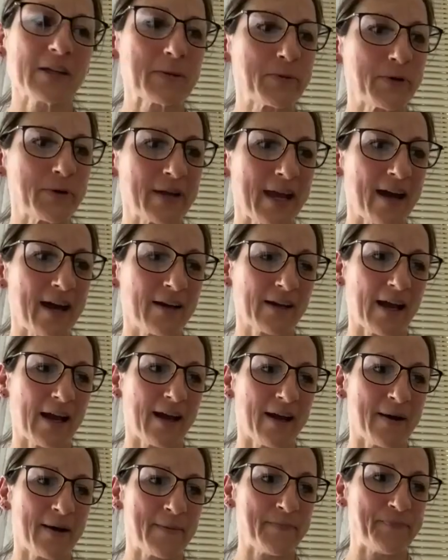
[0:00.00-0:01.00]
put out.
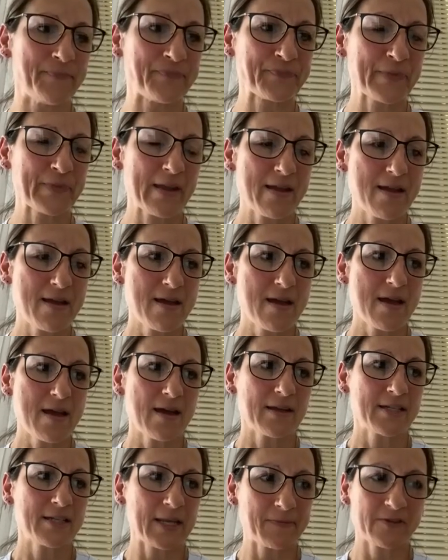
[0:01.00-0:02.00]

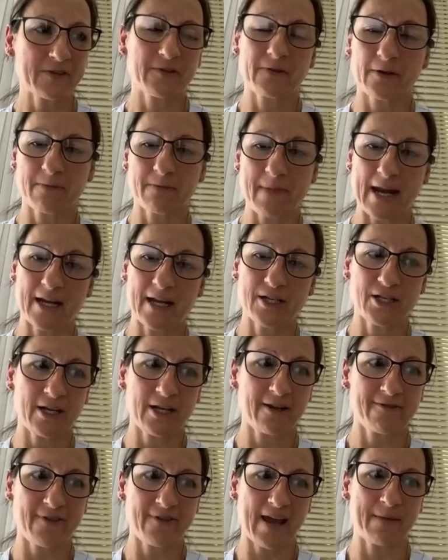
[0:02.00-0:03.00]
Tips for
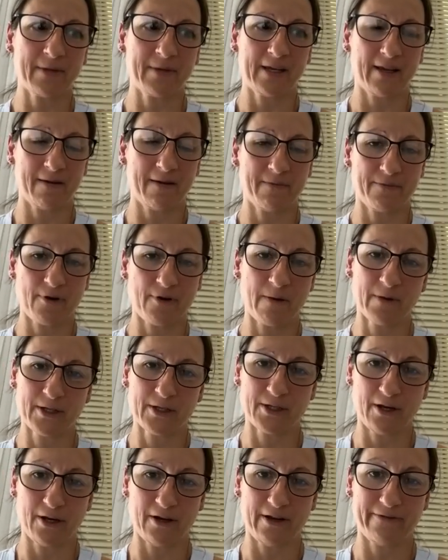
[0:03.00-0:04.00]
managing family and Primal
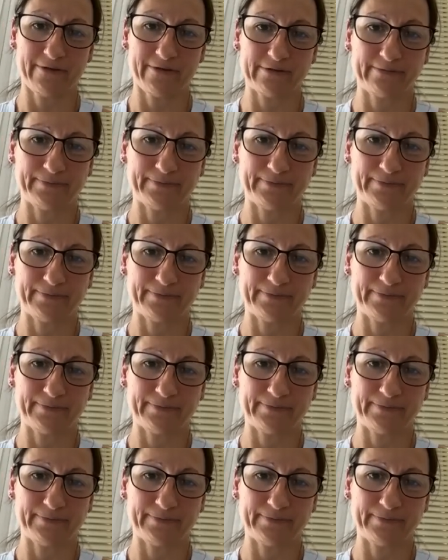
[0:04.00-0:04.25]
Alternative.